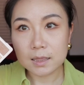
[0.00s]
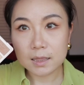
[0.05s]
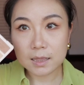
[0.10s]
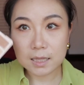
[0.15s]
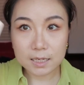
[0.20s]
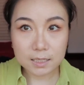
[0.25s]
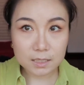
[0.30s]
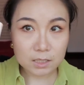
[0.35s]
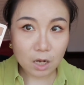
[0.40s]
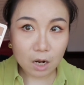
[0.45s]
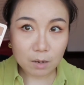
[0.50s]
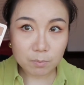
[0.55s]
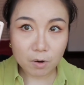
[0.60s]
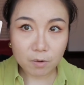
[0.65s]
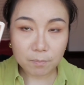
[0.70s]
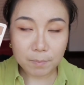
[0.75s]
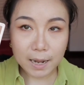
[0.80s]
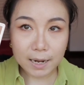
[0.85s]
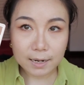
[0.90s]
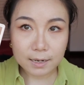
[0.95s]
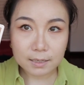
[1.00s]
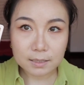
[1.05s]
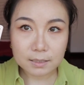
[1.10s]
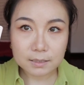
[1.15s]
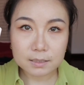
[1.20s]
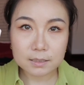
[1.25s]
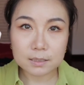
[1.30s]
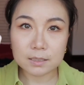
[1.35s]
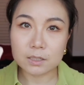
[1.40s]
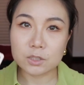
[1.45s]
This type of
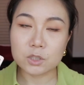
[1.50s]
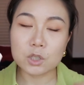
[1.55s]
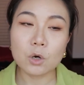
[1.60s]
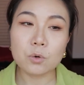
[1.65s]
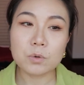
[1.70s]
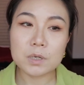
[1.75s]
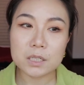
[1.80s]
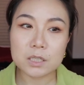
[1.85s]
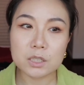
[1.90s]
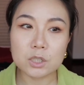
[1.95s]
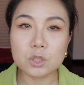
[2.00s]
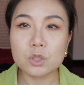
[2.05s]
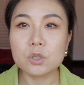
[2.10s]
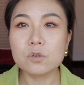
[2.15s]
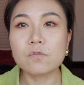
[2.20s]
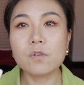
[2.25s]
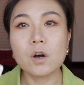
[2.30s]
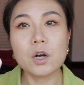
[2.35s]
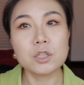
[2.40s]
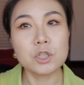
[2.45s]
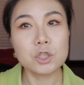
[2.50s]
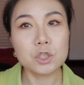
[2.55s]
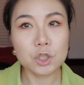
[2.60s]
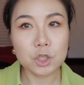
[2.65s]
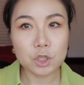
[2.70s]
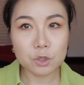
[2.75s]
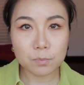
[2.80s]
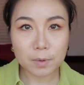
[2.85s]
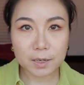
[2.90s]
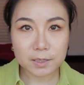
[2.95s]
palettes is so easy to find a
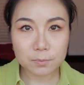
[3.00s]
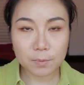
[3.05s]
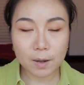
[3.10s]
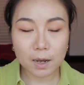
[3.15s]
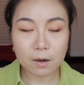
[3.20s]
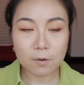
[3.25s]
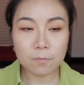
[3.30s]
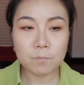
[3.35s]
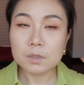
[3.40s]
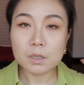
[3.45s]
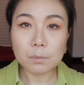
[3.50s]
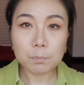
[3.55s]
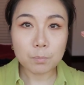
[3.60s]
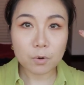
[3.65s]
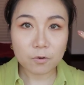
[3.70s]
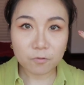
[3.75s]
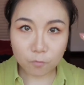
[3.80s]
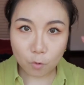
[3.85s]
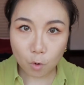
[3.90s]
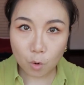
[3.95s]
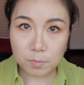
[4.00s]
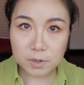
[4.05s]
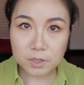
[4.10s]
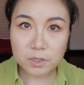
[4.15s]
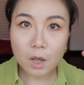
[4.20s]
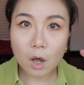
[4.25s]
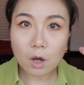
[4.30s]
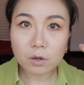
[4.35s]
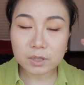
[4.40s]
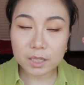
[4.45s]
dupe as well. The performance
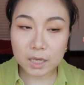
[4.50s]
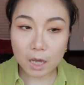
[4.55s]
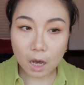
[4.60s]
on the